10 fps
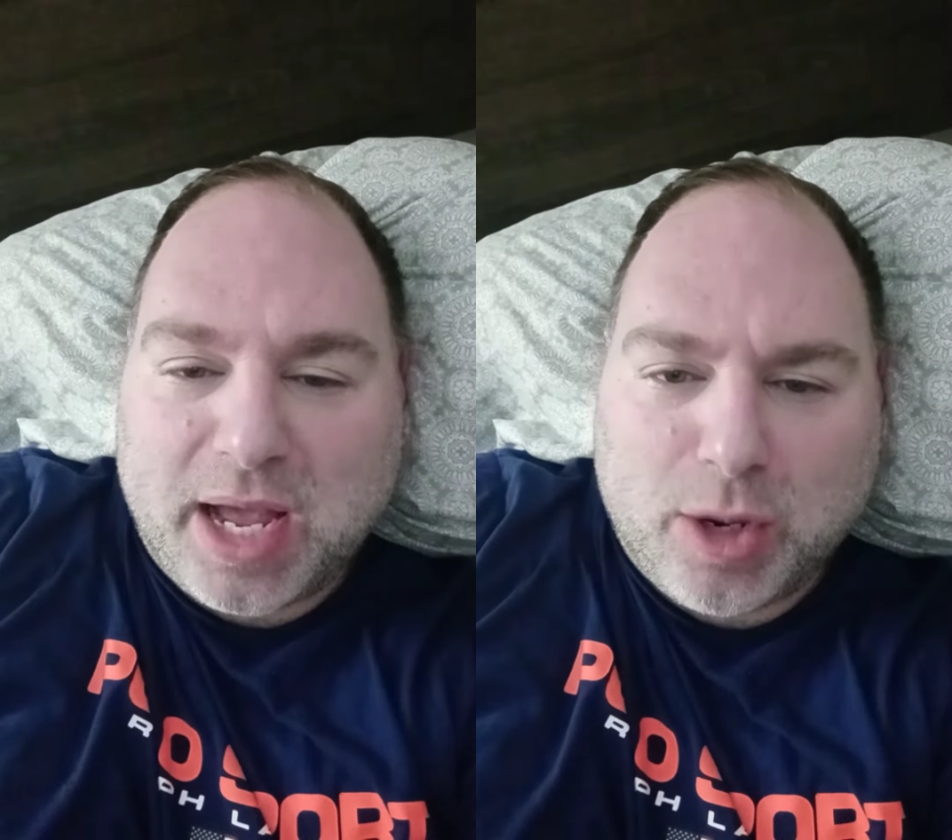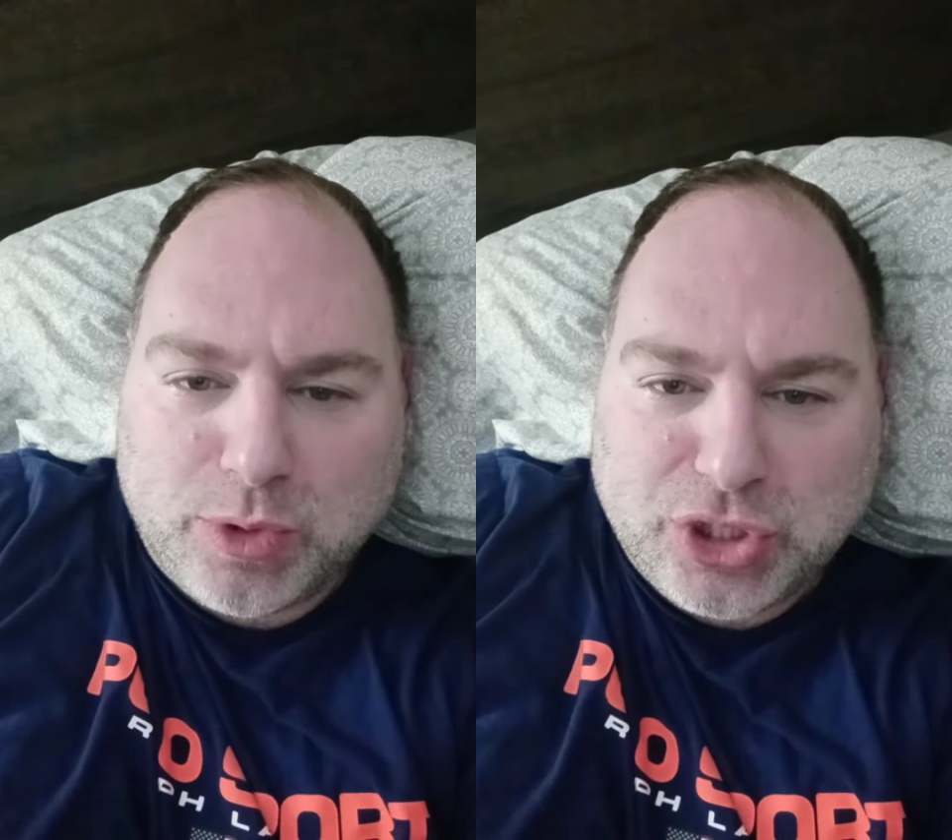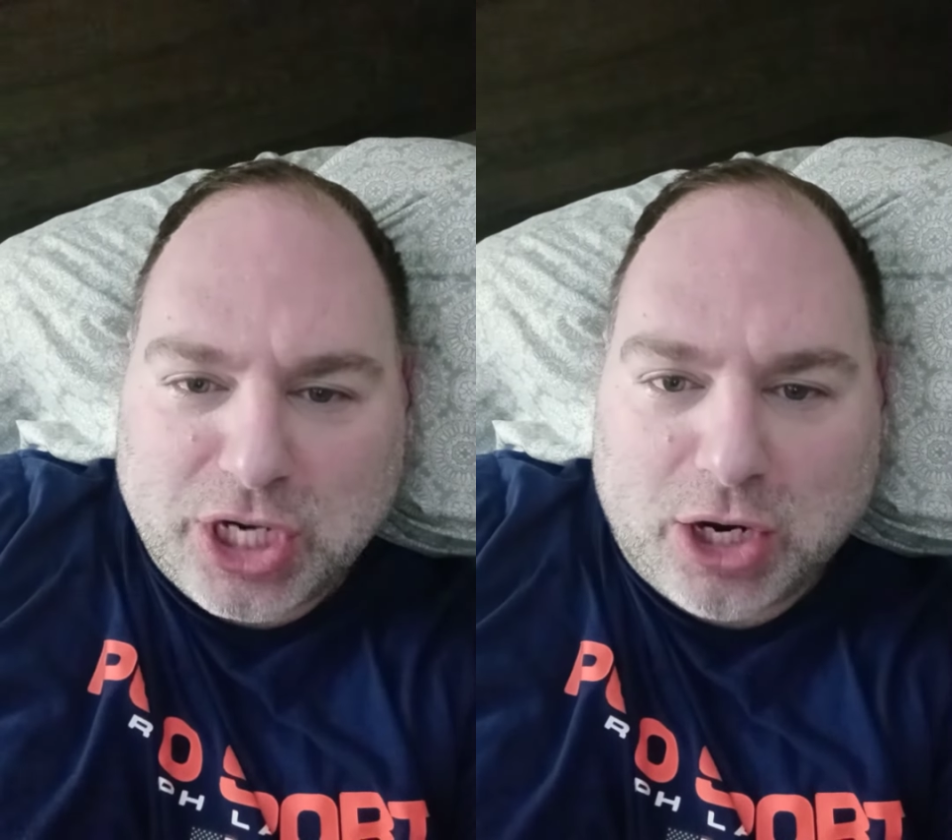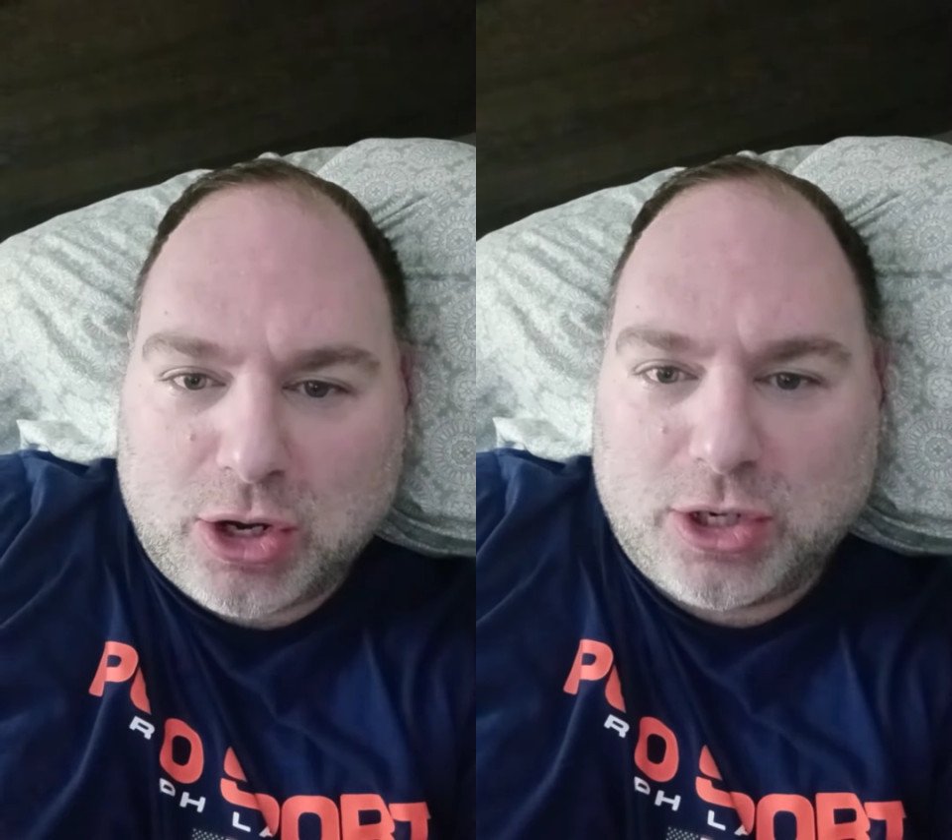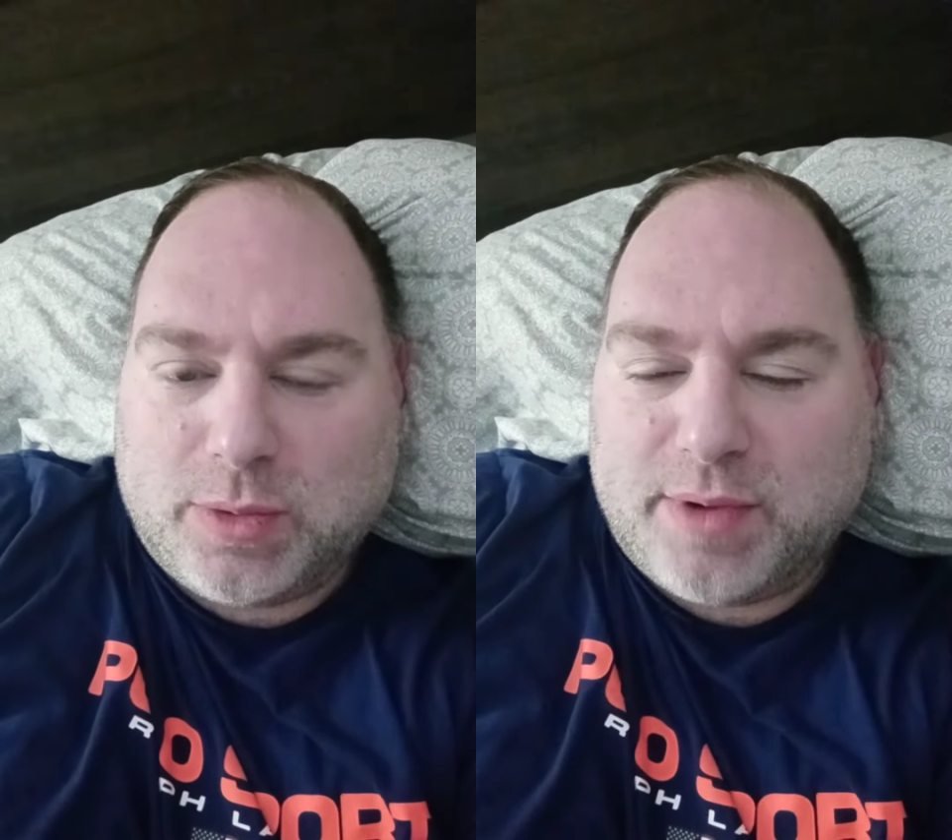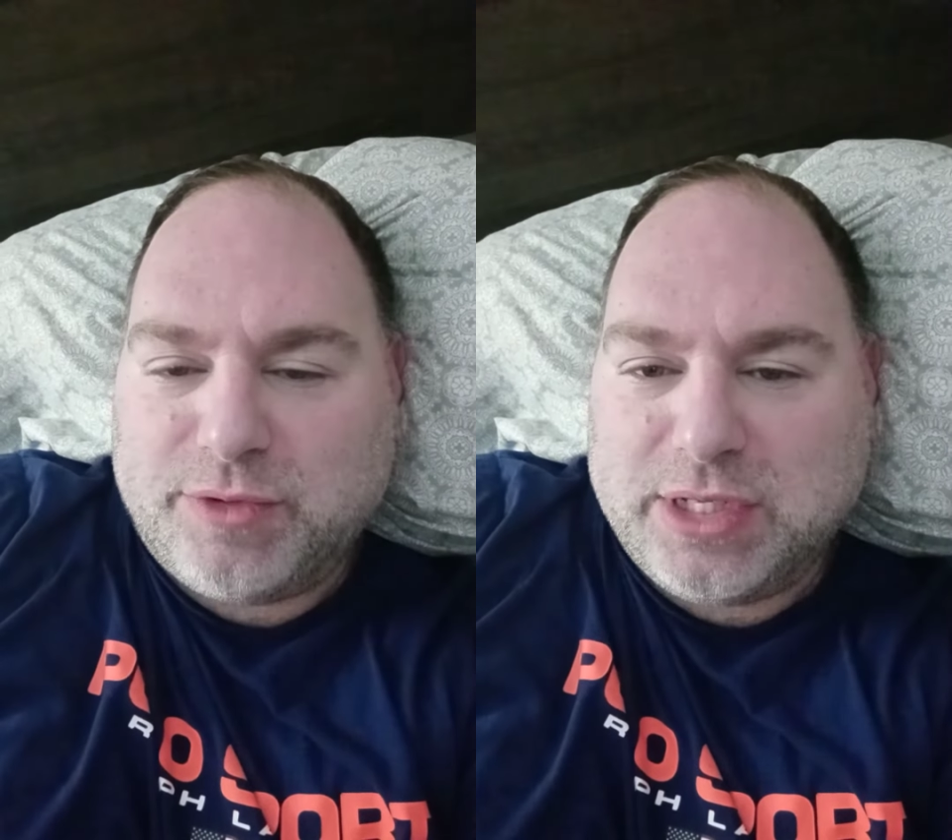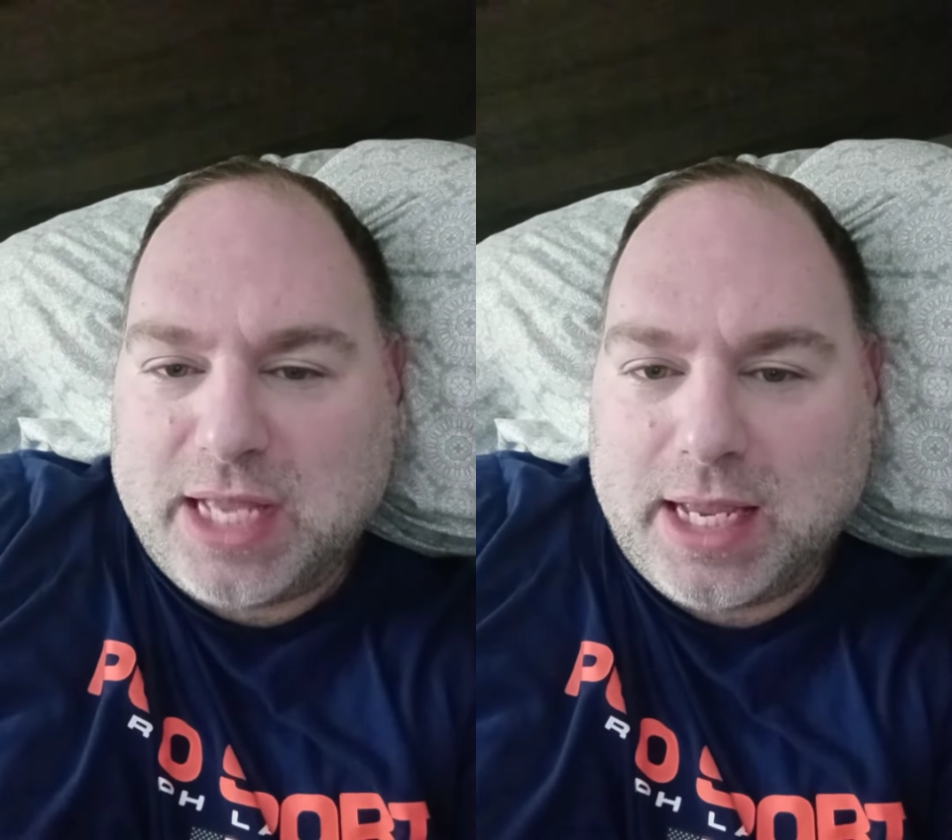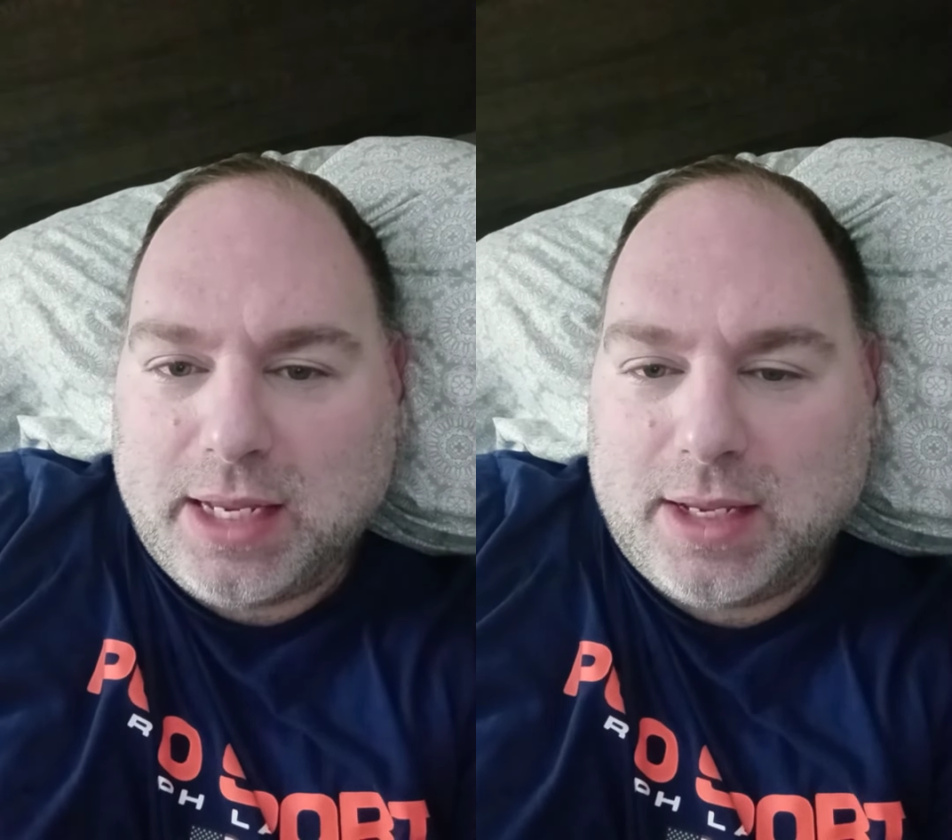I always check on her every
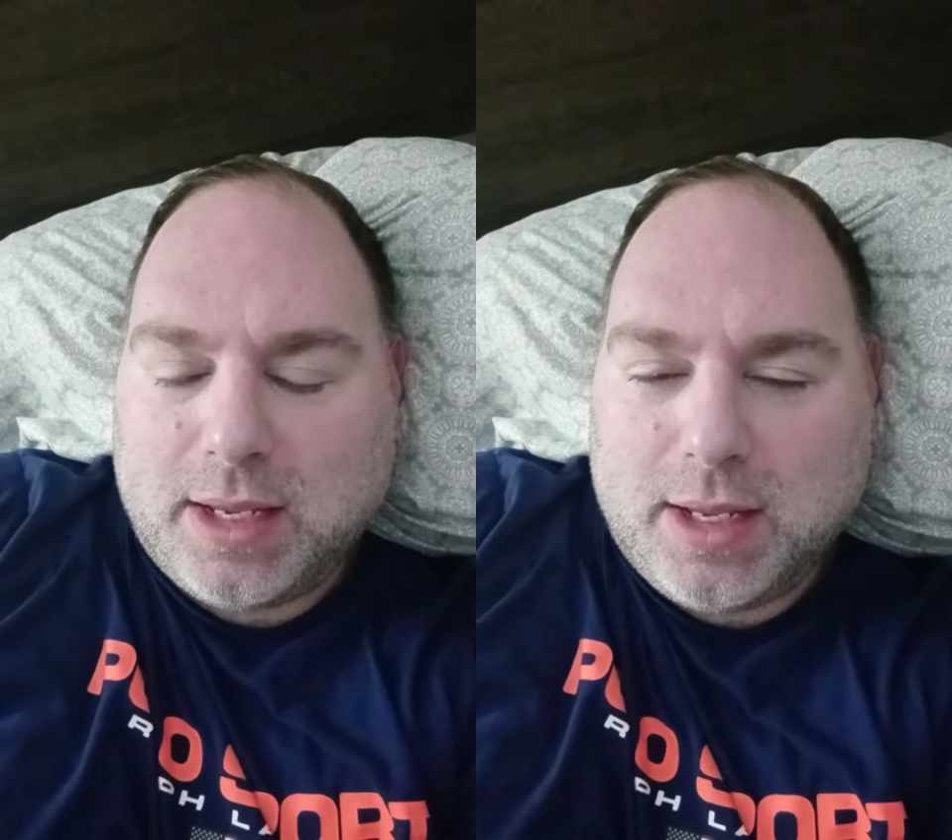day,